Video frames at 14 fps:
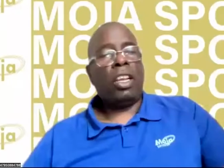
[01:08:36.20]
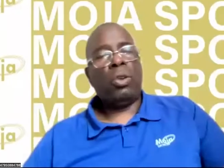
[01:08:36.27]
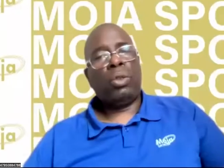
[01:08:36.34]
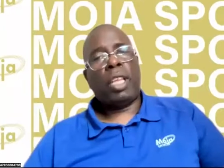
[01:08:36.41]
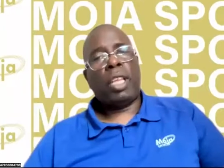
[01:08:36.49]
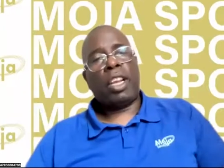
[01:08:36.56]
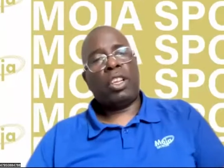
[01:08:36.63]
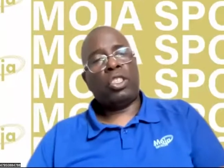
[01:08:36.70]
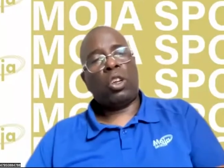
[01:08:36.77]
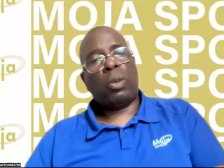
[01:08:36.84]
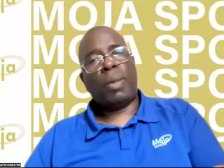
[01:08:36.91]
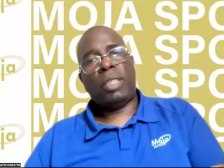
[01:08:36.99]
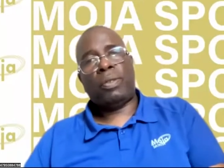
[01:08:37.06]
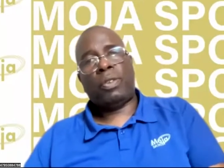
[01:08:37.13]
you. Thank you
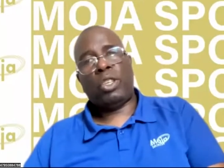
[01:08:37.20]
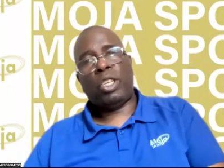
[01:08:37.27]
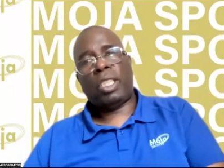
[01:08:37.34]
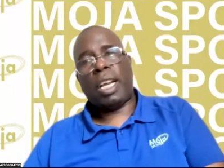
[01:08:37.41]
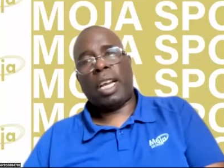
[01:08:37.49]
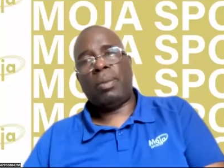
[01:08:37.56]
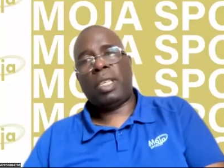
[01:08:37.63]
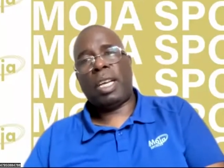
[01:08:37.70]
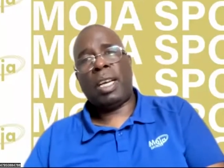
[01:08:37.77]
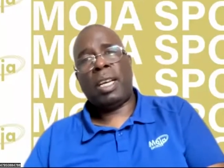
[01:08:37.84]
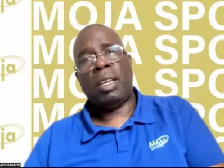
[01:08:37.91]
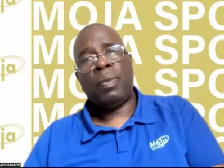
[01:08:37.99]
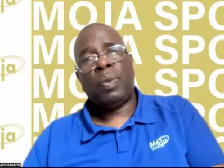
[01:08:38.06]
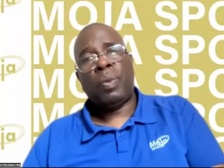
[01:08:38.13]
so much for your time,
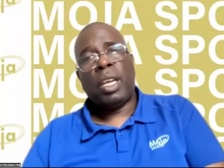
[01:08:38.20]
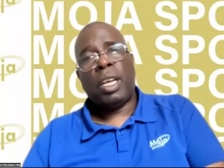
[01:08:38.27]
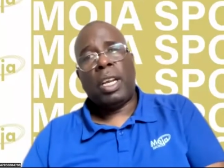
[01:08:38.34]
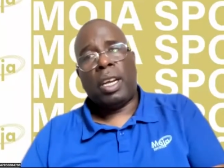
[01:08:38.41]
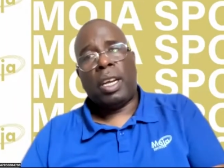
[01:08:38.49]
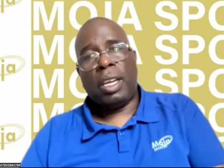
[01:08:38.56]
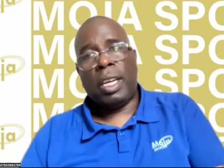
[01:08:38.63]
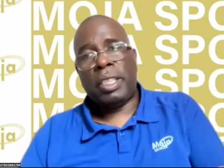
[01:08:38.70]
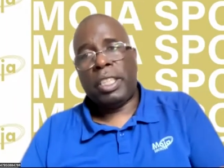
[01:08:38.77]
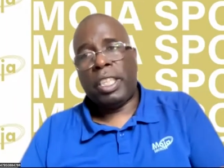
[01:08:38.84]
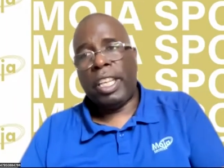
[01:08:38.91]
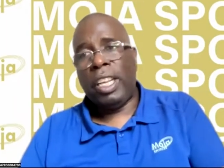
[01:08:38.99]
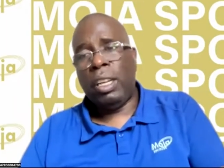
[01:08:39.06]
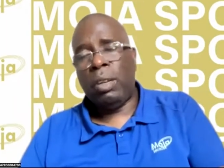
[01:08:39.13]
sir.
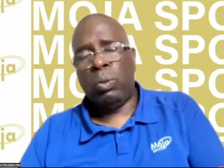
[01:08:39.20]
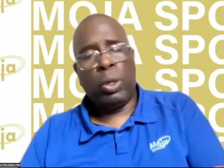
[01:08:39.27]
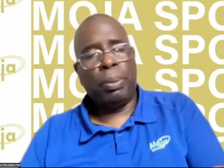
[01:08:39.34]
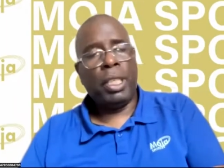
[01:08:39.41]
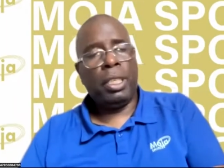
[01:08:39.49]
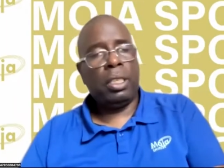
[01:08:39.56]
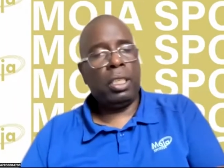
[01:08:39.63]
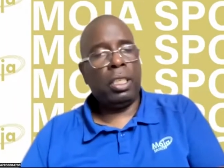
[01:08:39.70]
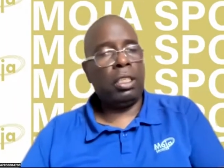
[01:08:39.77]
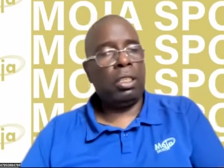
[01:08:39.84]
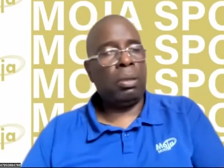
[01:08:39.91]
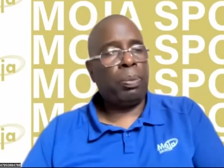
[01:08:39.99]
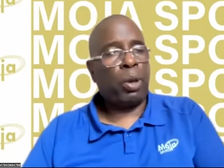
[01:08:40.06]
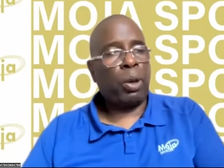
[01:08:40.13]
Until we meet
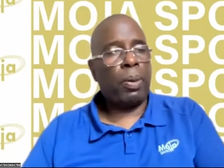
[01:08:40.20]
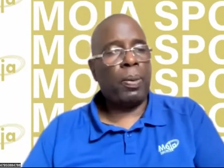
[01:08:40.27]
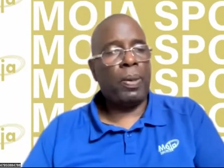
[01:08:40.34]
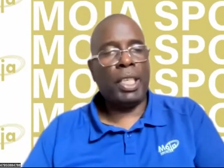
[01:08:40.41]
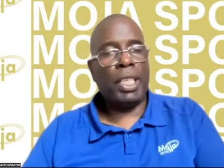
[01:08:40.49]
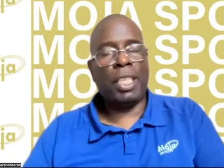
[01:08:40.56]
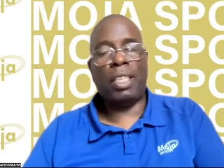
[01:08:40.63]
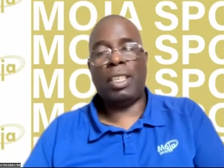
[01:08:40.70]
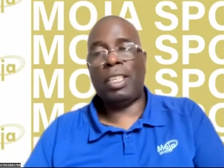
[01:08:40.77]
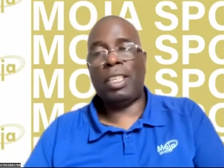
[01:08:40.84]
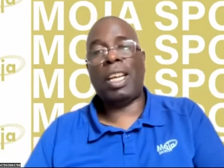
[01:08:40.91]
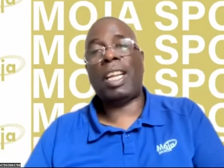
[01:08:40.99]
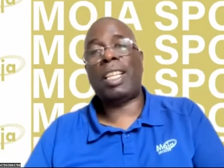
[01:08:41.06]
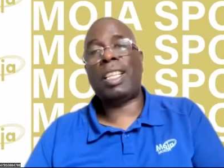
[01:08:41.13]
probably
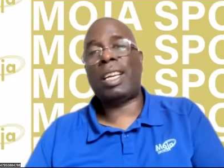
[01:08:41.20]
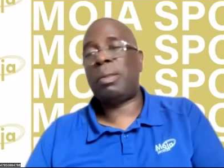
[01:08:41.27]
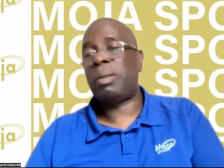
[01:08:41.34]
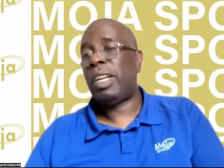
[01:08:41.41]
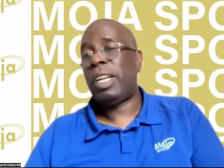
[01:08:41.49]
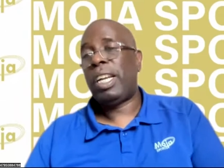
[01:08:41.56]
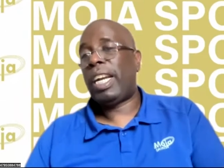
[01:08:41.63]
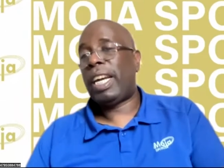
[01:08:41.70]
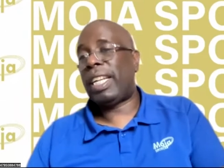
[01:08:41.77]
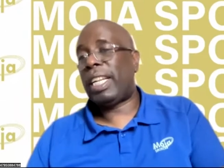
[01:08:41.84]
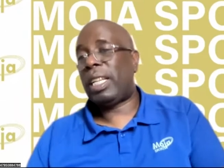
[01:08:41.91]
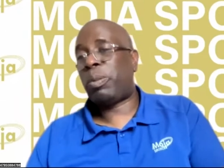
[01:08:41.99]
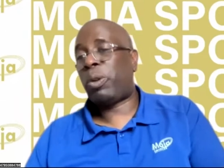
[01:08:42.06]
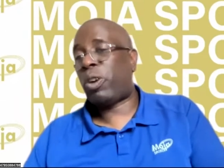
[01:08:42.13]
in
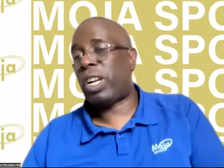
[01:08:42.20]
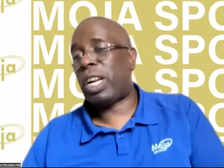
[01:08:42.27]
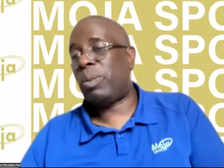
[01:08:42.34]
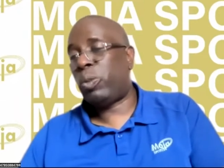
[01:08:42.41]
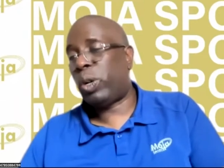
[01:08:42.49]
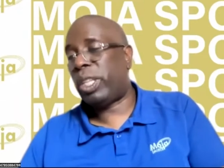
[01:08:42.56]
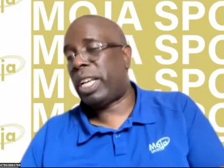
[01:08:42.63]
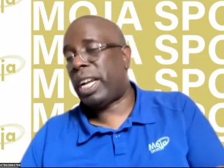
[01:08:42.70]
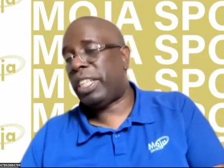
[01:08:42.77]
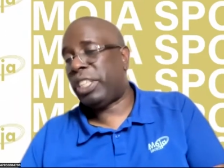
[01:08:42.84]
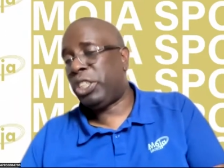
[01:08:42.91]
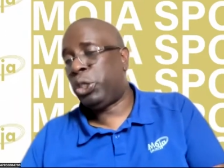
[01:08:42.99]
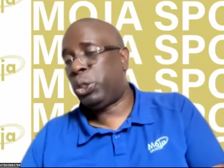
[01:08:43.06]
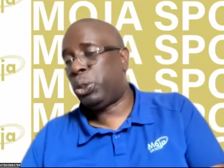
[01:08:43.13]
another program when there are
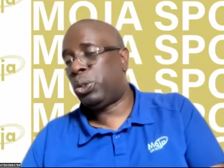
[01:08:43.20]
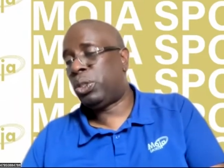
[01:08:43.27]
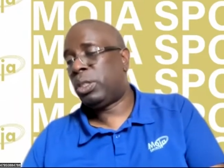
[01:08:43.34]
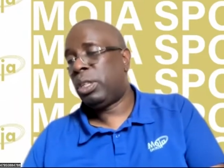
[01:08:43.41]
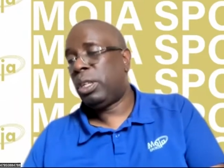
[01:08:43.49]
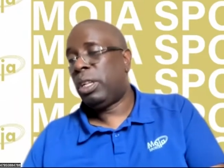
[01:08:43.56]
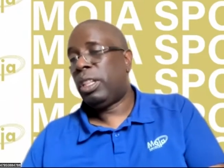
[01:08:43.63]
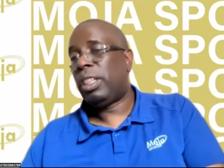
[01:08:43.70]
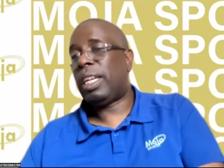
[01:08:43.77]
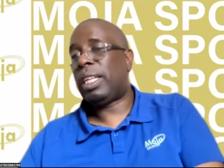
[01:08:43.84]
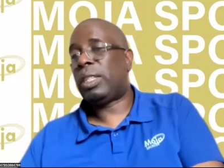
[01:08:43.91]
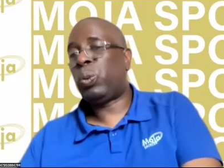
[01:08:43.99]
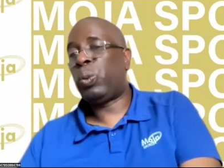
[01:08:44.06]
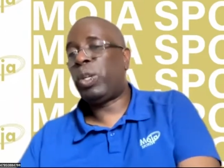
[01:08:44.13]
issues
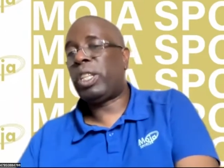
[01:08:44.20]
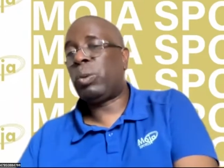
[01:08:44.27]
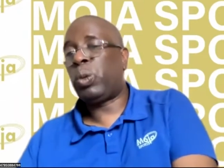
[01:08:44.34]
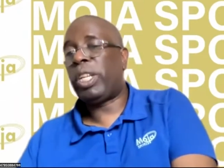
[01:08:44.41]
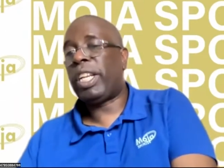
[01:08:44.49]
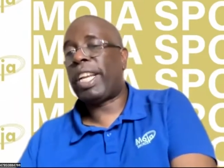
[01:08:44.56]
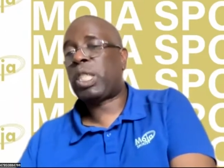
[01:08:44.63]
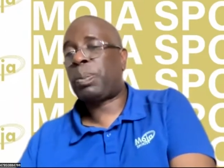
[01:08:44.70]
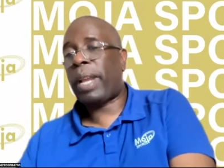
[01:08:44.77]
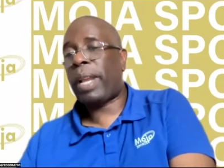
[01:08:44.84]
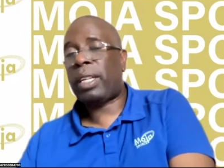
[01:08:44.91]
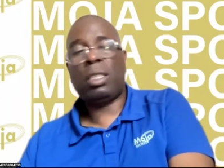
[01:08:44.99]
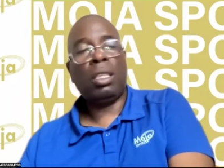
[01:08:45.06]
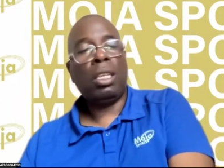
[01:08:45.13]
that we
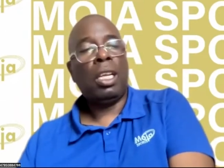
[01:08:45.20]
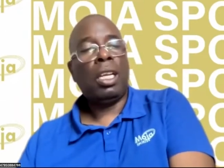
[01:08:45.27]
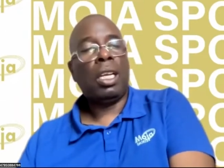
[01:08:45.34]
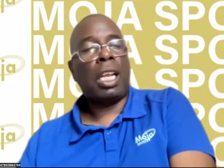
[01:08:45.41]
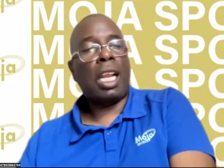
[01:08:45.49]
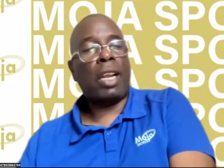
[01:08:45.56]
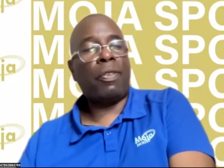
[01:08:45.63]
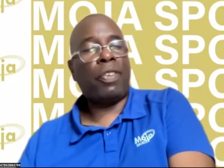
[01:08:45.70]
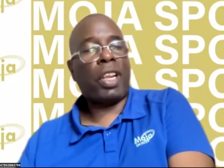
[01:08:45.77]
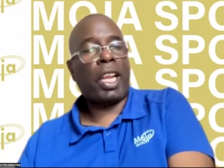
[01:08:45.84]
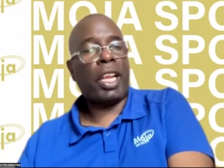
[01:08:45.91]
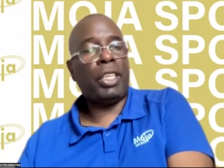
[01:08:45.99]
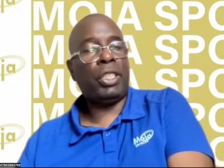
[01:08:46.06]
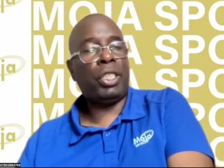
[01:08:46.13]
expect
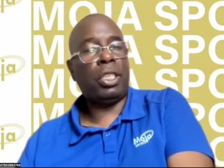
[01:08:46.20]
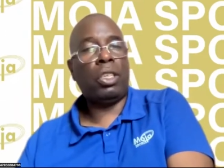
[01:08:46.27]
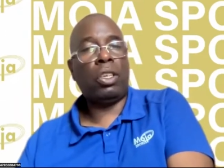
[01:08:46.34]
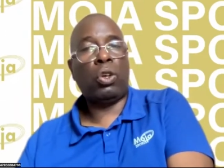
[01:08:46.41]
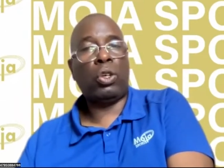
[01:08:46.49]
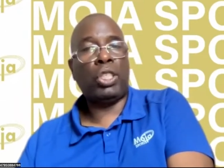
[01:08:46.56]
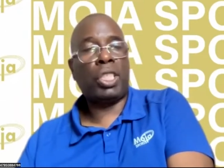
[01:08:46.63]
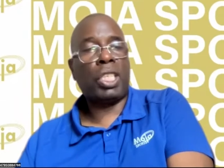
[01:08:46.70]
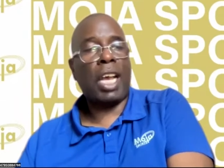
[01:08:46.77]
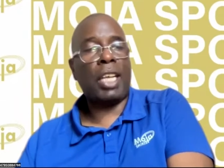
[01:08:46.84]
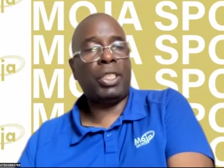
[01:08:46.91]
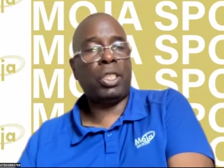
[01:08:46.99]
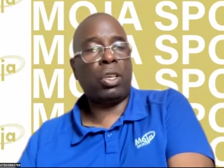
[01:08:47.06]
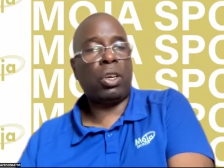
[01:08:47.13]
clarification or
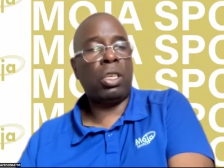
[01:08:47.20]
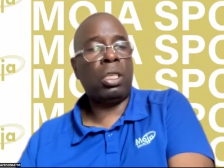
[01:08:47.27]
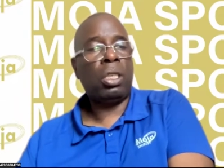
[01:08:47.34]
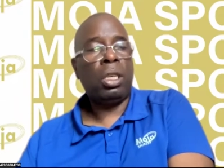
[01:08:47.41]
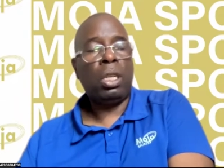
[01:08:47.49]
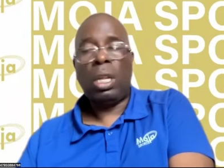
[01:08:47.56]
discussion on,